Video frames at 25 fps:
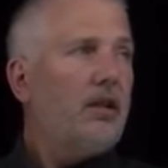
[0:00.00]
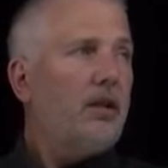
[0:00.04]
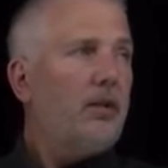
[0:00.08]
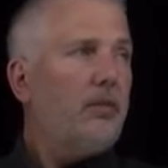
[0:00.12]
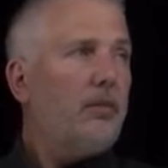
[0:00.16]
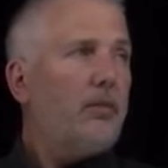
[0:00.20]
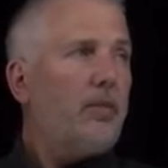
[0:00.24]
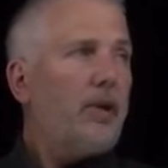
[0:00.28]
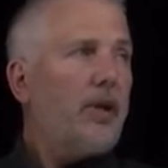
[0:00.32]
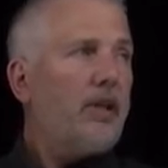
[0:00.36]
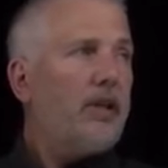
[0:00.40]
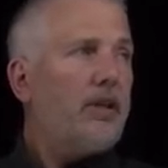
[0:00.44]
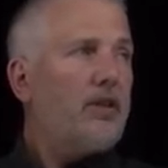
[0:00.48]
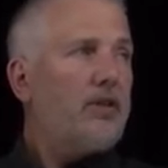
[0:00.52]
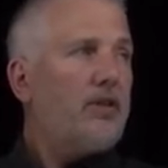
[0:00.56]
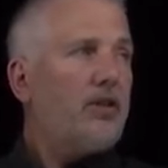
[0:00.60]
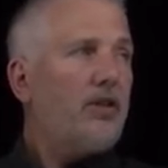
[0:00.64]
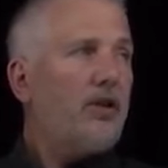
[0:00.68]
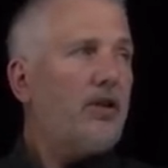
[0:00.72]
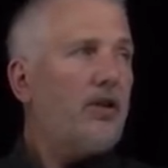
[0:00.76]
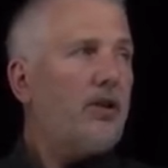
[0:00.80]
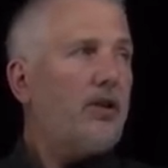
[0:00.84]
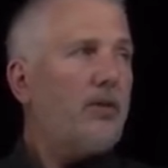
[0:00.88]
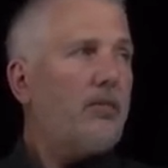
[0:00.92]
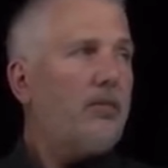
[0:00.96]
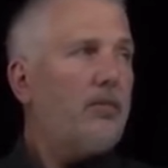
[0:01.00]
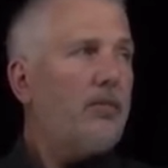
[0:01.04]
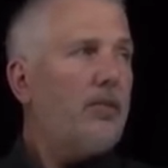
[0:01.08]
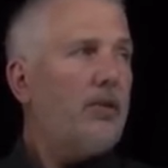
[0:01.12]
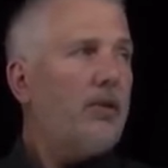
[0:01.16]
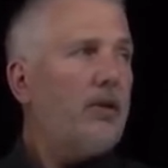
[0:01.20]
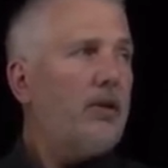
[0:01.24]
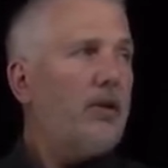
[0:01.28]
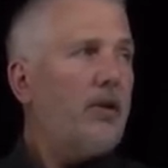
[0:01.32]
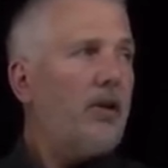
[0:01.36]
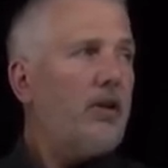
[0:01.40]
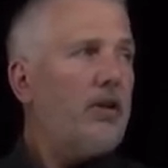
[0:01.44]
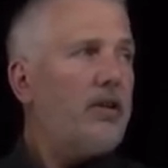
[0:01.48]
by this term
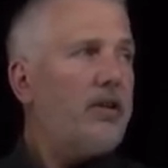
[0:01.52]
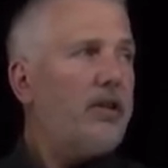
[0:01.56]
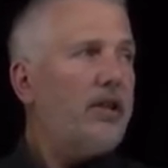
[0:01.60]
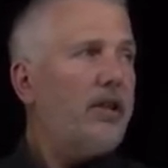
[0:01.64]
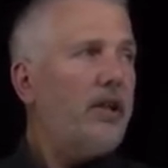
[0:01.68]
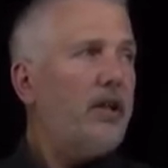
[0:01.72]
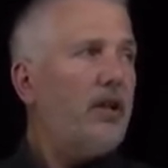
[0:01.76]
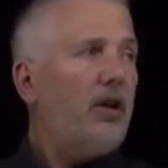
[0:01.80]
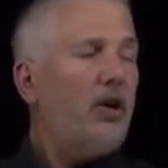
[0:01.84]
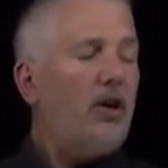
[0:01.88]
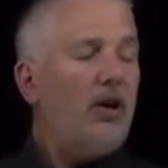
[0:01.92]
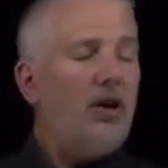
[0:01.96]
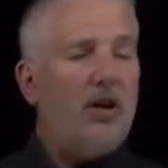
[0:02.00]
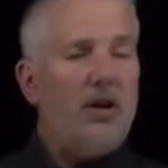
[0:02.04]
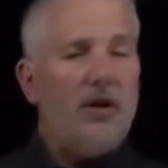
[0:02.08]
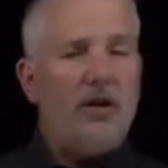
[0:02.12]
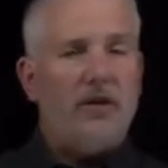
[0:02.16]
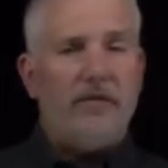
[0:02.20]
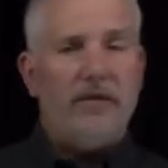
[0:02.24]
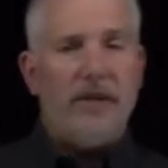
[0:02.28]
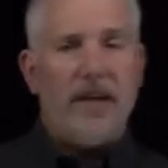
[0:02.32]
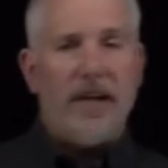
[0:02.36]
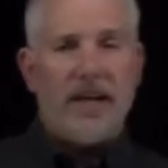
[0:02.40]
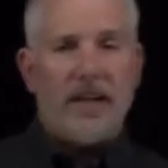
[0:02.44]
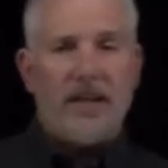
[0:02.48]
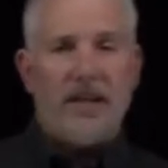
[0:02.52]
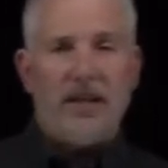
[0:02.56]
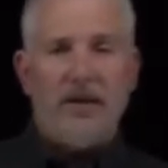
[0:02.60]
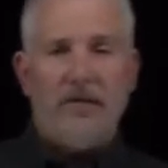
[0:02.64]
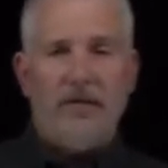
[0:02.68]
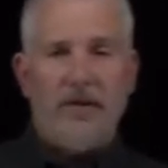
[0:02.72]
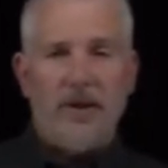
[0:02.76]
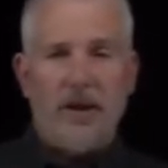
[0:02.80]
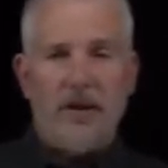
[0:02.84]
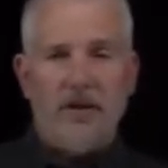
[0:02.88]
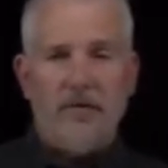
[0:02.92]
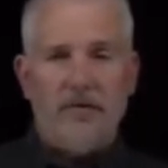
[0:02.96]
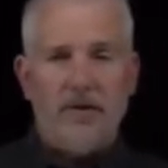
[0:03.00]
RT log of the
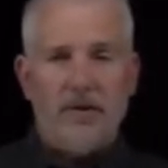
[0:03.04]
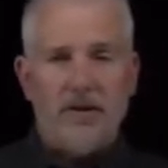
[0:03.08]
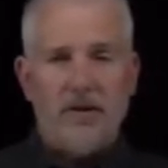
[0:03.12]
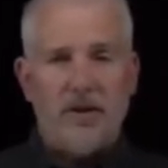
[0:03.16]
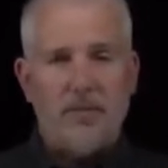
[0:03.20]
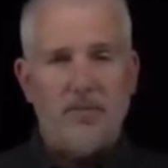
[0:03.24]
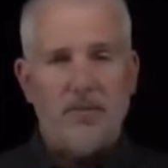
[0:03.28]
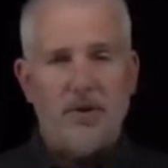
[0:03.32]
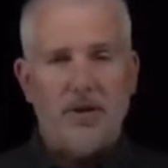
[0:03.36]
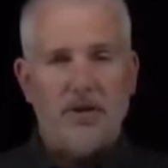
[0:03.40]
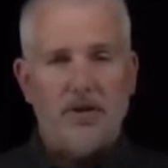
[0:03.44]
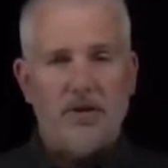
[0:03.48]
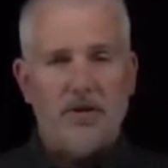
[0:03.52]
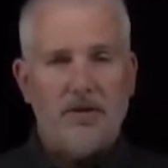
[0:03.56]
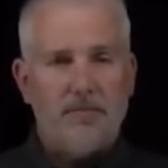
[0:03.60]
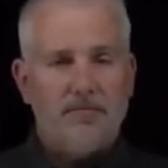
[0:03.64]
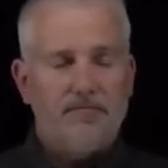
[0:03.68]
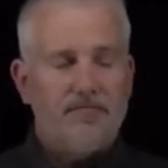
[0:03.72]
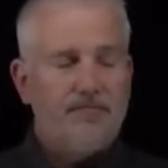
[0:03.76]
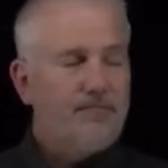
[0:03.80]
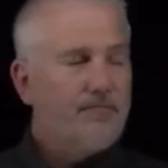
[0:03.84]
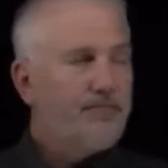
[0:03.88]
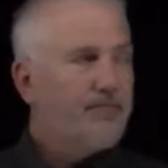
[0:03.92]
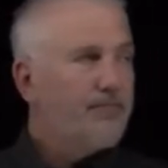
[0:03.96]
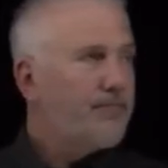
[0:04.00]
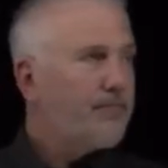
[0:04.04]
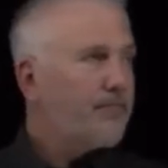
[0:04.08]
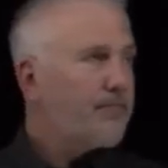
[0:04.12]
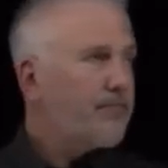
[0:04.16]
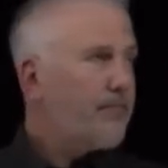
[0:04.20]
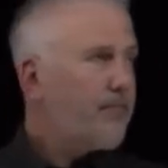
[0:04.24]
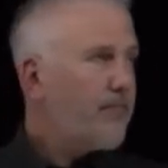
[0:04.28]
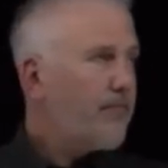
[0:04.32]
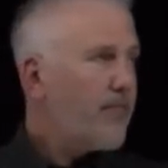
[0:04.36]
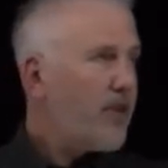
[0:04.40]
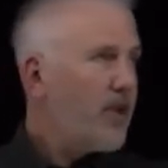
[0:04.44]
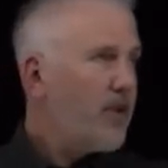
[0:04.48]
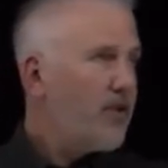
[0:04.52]
activity of the substance.
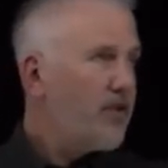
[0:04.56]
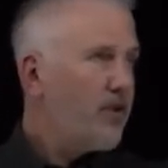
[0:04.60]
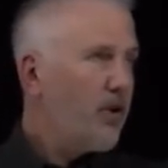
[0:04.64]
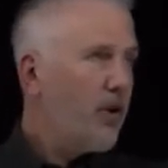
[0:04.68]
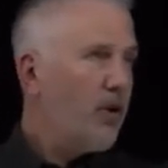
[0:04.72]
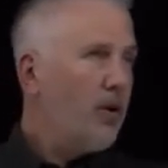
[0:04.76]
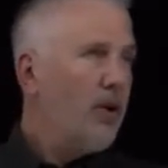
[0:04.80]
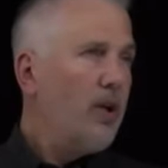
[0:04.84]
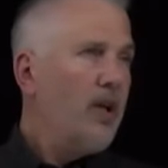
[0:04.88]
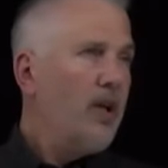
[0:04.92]
So,